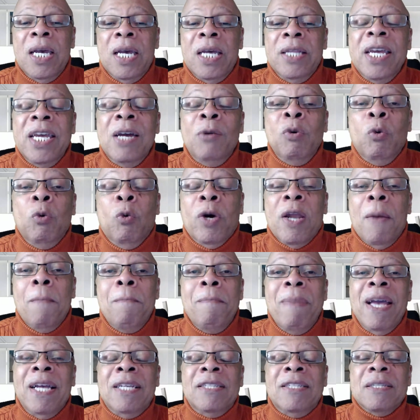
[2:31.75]
And then we want to
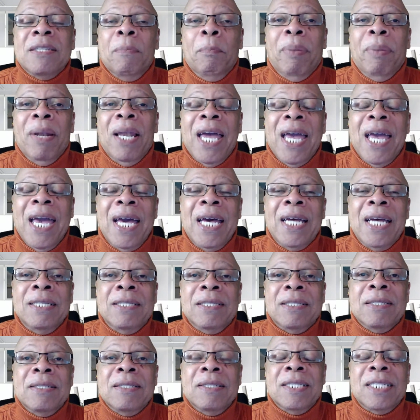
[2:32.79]
make some
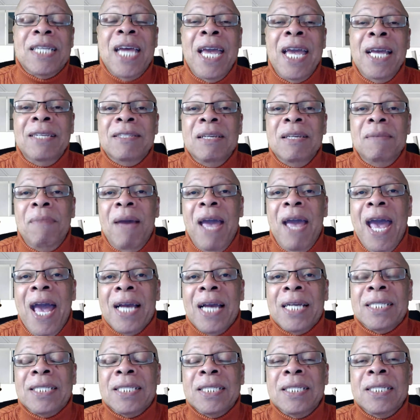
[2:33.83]
plans, take some
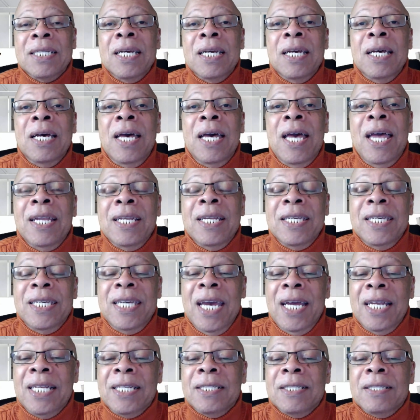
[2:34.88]
action, and
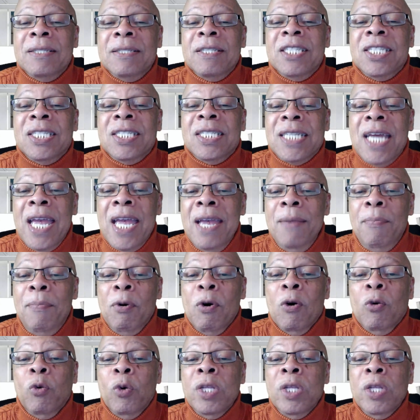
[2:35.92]
get stable.